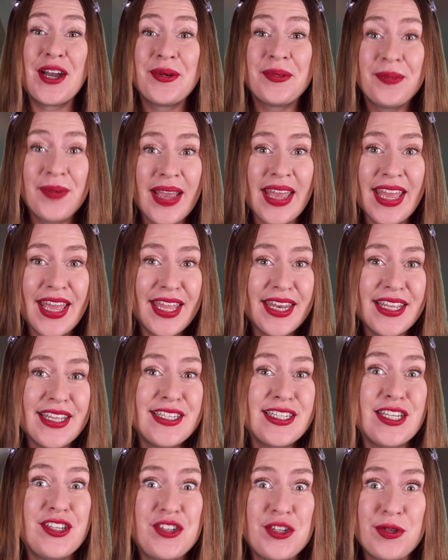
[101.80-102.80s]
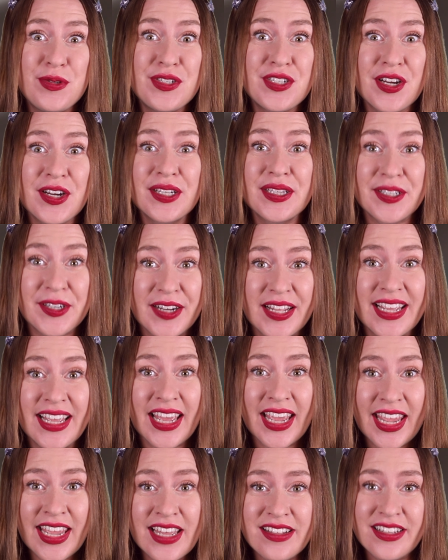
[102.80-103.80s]
When did you start learning
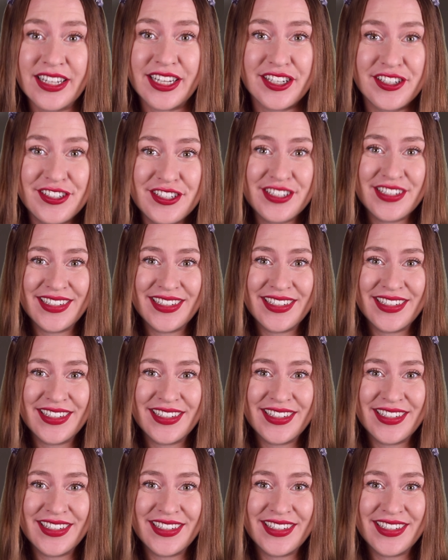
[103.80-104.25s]
English?